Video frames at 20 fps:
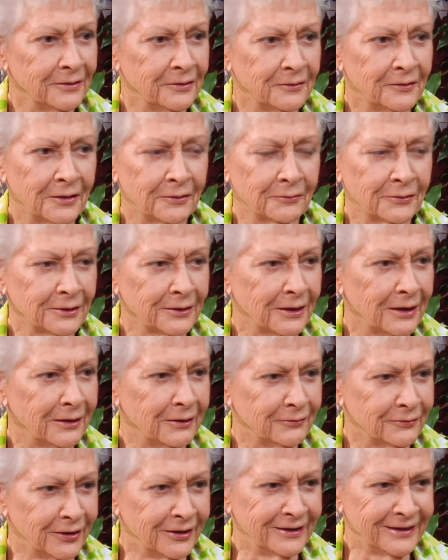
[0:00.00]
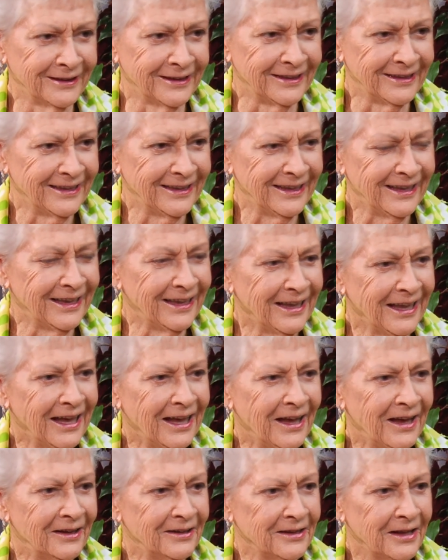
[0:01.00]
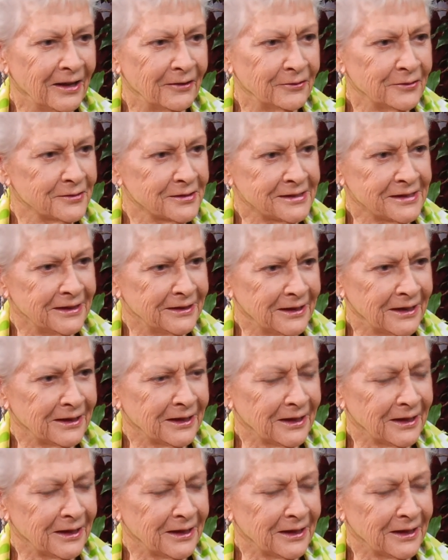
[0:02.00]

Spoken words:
that would love. Have you seen any